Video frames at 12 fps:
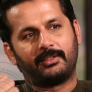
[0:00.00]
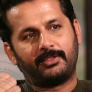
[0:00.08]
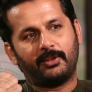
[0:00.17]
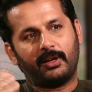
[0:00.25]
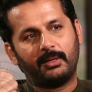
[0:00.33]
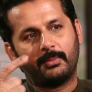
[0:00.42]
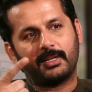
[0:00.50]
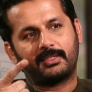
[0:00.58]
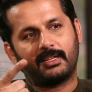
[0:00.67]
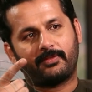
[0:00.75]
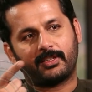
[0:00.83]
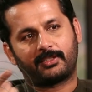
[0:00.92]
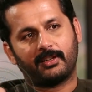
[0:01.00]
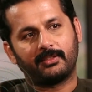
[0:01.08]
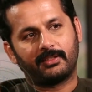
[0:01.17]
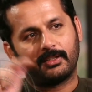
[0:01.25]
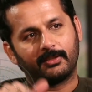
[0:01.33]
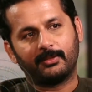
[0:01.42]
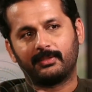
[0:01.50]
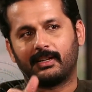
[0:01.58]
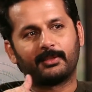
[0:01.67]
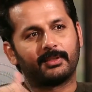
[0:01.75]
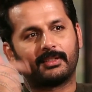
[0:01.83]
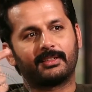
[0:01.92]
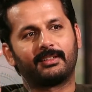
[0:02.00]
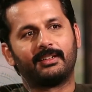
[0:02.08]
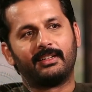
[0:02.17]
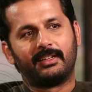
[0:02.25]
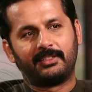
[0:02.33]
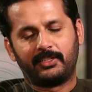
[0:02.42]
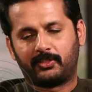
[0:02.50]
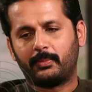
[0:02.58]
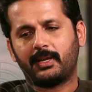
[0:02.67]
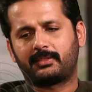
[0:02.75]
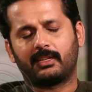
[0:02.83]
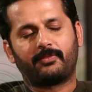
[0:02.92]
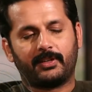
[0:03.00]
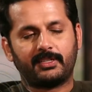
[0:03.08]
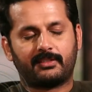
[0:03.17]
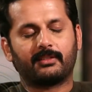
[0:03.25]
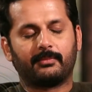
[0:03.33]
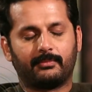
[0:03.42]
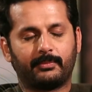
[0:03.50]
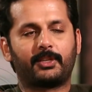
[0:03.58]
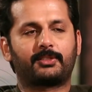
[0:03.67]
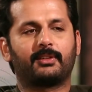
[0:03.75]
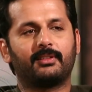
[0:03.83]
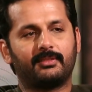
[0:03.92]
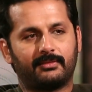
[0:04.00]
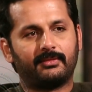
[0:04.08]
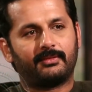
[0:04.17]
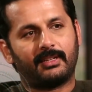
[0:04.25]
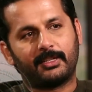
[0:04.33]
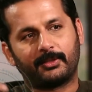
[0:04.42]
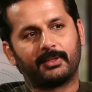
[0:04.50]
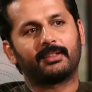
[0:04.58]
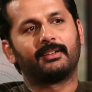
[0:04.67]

Johnny Master first song in Telugu, Nathune. Jeetu Master first big song, Nathune.